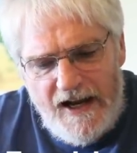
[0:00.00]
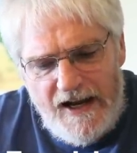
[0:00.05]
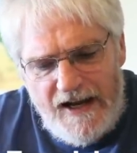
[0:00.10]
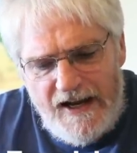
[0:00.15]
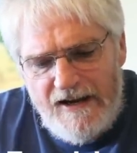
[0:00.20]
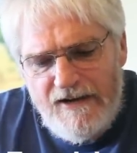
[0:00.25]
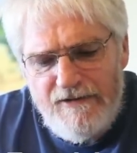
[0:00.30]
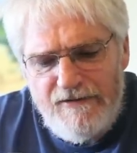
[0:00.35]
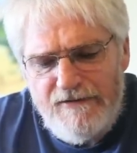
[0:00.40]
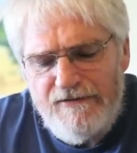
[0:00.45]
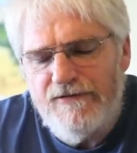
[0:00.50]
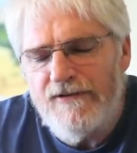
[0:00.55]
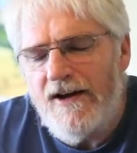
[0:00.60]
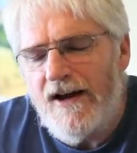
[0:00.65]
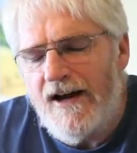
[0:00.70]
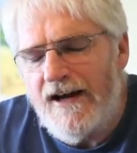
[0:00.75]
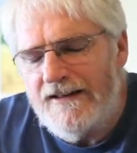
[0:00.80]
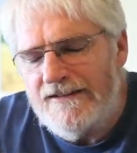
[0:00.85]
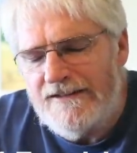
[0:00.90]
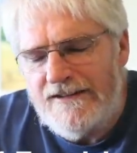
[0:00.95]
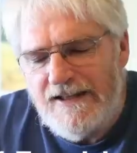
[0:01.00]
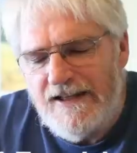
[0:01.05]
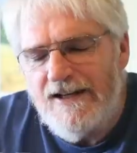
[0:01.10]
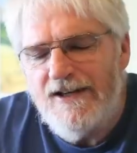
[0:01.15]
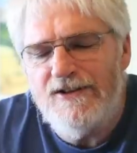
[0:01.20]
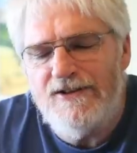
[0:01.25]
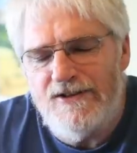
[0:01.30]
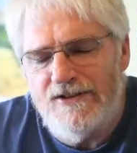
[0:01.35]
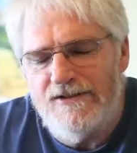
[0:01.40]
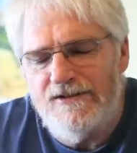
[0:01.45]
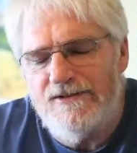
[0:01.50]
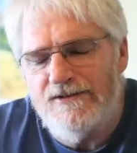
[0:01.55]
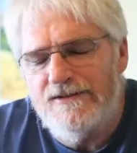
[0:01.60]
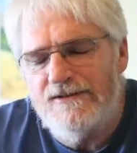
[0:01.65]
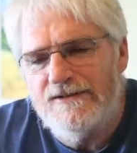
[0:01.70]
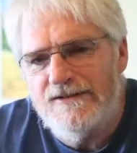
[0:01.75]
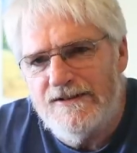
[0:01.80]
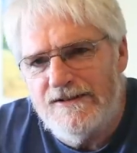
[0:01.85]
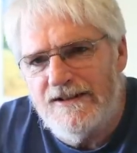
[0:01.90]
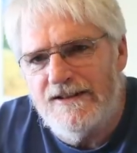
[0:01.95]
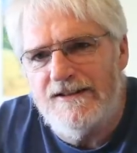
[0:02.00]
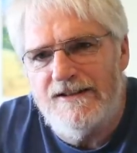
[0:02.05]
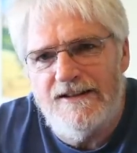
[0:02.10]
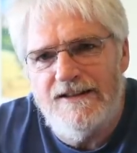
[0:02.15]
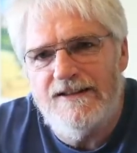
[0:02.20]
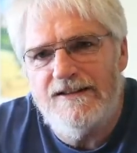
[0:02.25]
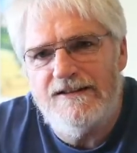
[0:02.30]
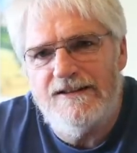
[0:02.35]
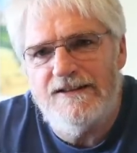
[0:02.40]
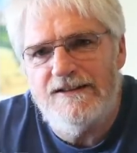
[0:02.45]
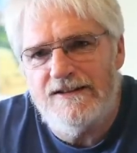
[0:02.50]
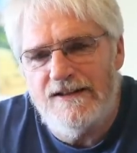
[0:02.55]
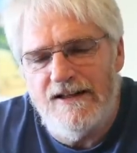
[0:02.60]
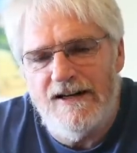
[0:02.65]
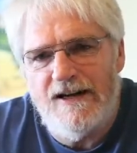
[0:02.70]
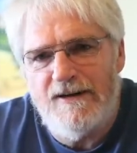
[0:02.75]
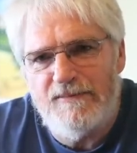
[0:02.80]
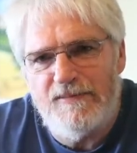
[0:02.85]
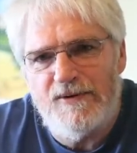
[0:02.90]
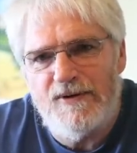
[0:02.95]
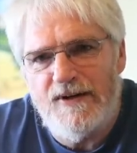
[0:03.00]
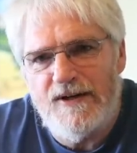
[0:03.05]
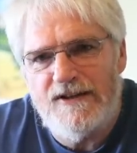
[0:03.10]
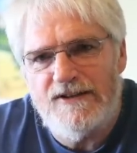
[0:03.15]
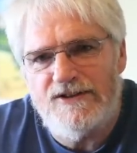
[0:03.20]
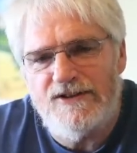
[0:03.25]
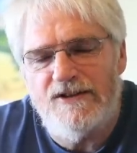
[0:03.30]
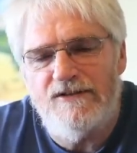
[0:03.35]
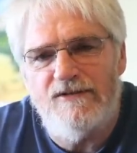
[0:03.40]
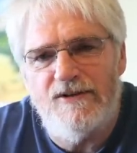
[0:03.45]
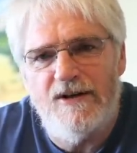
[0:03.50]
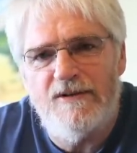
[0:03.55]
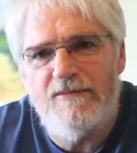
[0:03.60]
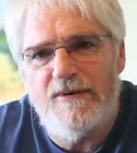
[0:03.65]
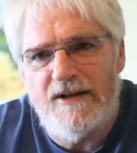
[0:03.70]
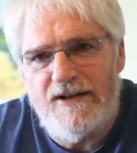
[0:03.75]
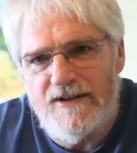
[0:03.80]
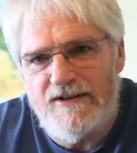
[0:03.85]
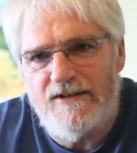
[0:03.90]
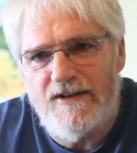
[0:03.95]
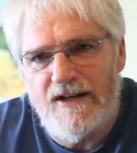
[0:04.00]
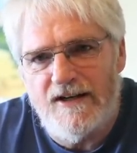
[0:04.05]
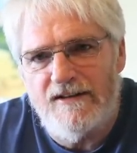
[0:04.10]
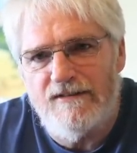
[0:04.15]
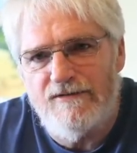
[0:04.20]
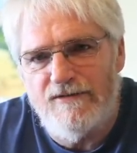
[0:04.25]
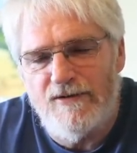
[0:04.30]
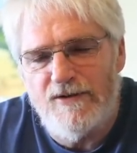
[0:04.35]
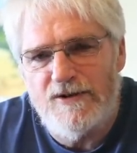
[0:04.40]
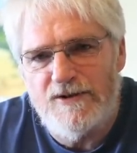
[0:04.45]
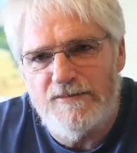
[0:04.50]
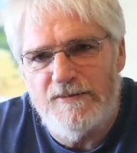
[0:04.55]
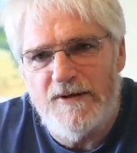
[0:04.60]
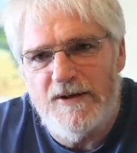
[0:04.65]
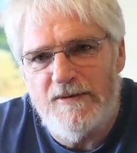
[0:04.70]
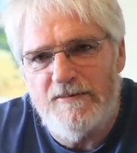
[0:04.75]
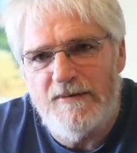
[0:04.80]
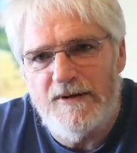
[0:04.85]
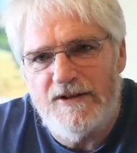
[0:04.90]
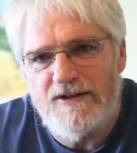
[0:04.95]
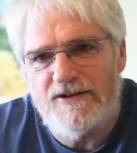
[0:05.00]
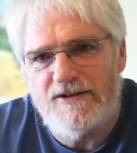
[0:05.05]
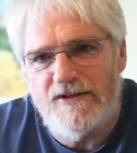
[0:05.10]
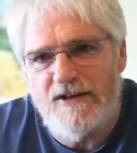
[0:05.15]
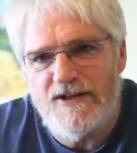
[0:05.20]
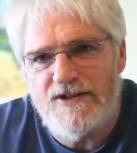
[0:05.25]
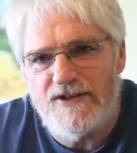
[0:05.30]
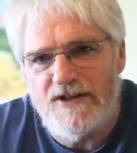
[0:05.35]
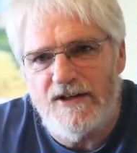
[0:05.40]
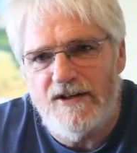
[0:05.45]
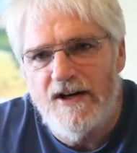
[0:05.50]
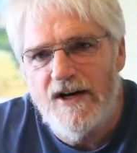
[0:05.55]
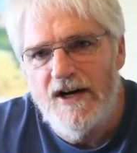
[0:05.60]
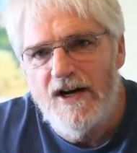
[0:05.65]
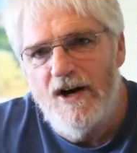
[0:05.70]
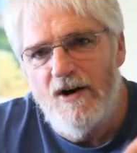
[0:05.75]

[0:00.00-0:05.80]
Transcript: If I tell you that this is an operation run by the Drug Enforcement Administration